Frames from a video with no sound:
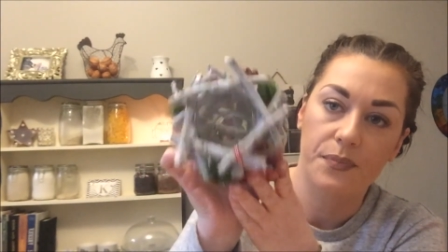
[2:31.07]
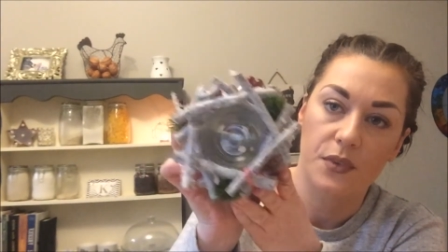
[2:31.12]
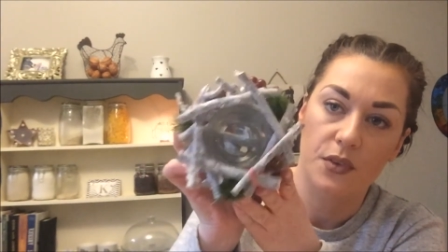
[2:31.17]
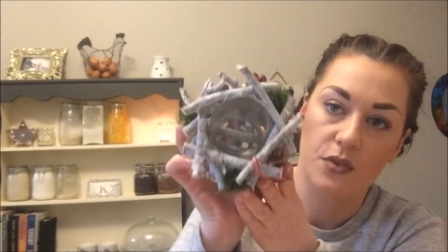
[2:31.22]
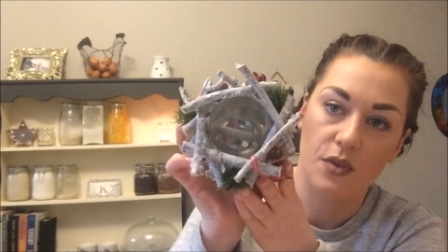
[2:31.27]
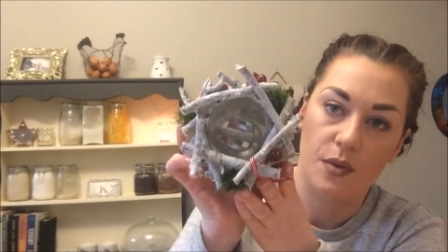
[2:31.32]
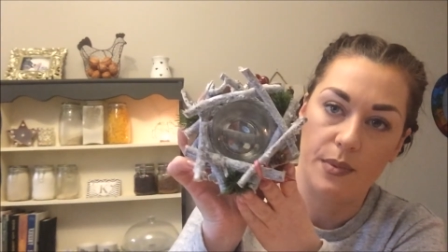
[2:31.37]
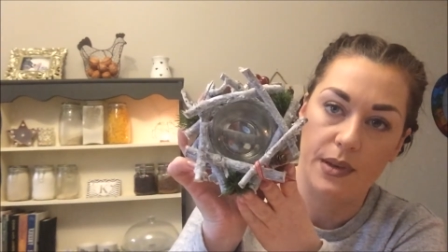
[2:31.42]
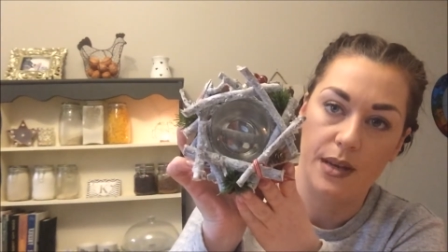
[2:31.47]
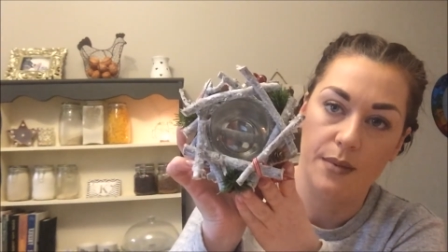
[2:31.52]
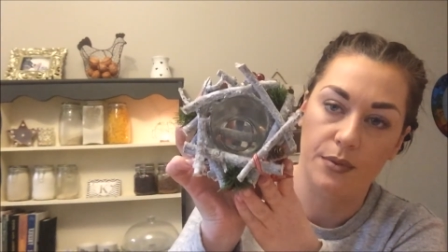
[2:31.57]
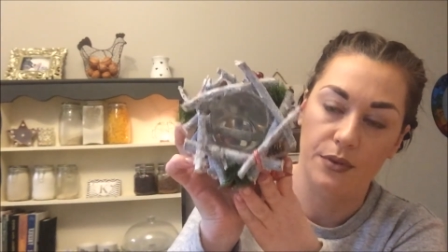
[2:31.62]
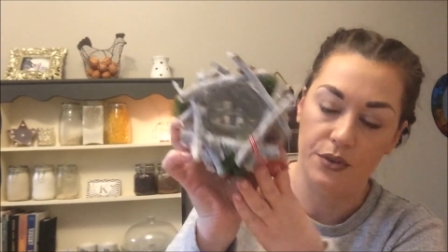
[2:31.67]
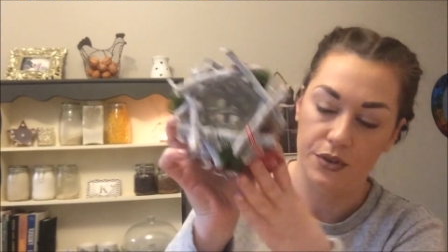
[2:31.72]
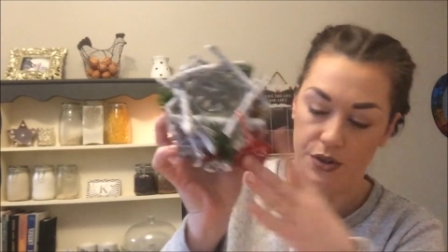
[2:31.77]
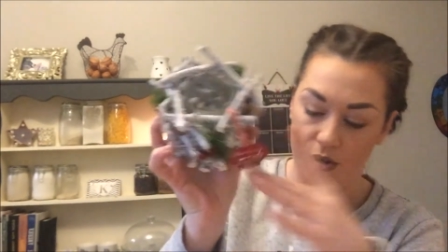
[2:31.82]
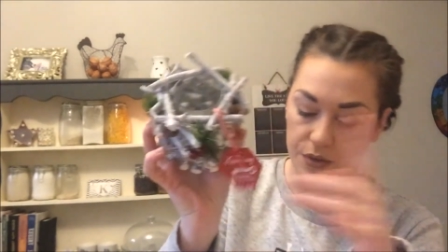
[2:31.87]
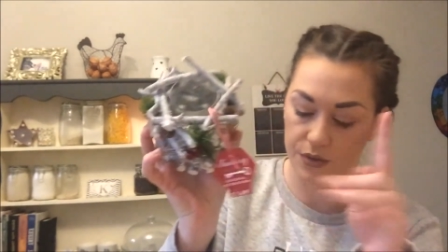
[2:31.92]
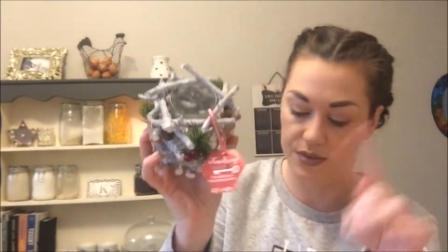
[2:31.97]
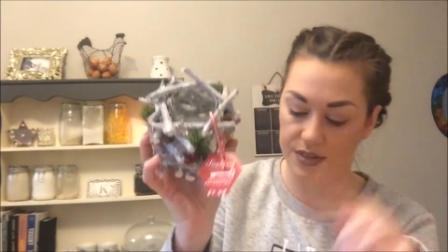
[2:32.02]
so I'll be able
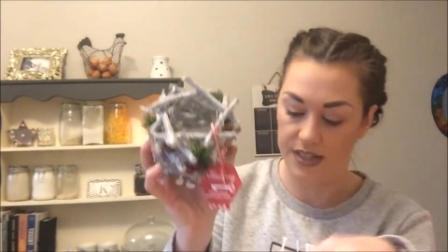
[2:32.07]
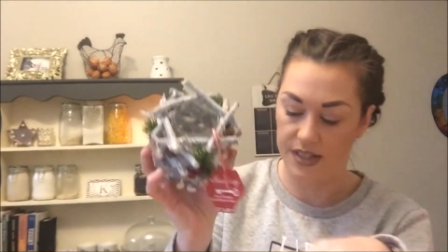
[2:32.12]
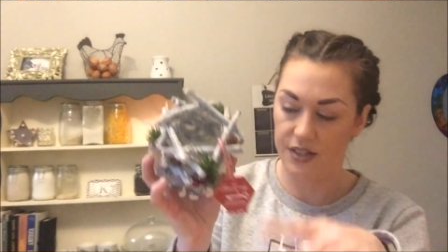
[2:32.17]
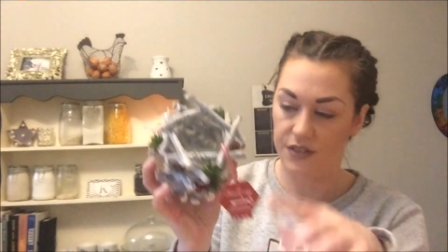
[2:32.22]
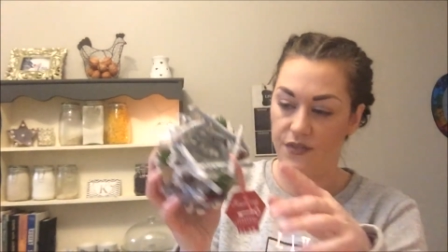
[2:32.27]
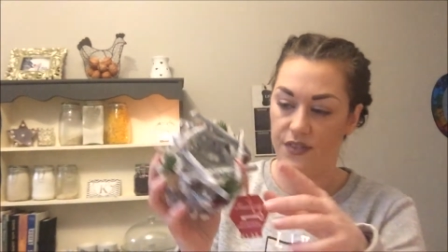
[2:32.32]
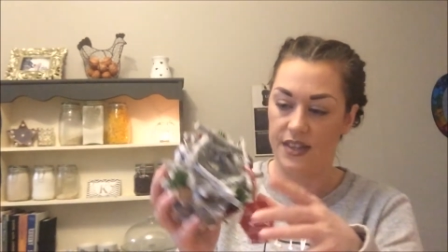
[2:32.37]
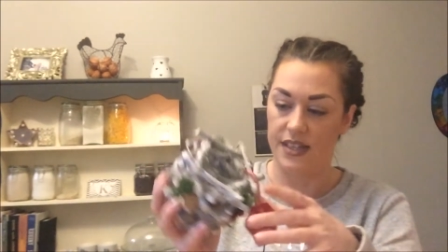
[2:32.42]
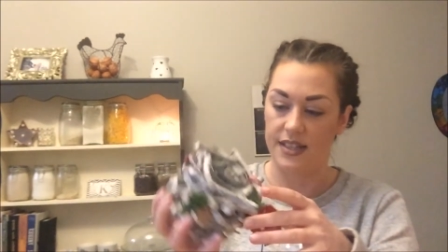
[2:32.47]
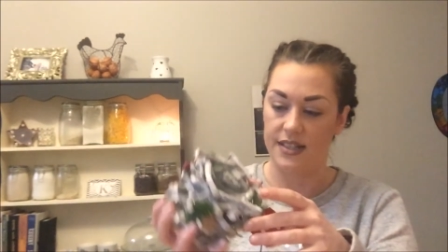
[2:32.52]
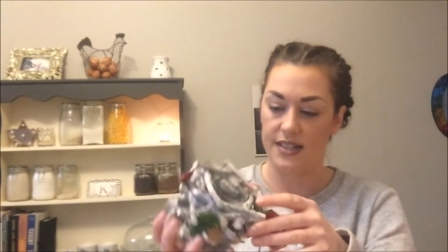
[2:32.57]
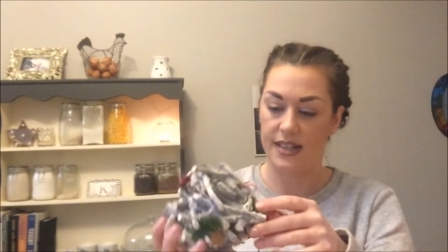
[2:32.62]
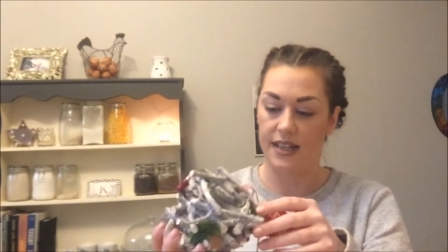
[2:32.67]
to use this for these